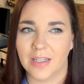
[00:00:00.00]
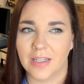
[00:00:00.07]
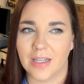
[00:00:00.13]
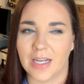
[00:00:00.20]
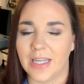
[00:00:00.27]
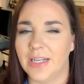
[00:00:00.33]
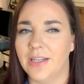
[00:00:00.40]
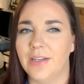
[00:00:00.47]

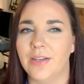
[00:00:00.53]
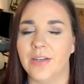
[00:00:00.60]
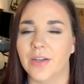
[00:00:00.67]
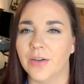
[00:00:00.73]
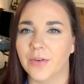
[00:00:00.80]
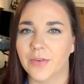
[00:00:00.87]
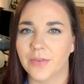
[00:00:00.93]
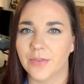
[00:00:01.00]
I didn't
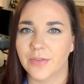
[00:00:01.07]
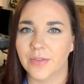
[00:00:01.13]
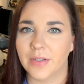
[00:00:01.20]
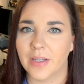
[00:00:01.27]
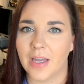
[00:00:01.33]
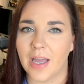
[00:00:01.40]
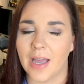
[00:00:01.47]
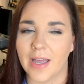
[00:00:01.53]
know.
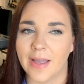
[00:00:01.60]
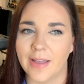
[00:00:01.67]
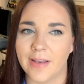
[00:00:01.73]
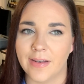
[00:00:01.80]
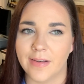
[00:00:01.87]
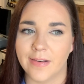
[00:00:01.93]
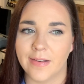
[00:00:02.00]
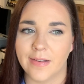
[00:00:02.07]

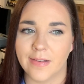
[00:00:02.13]
And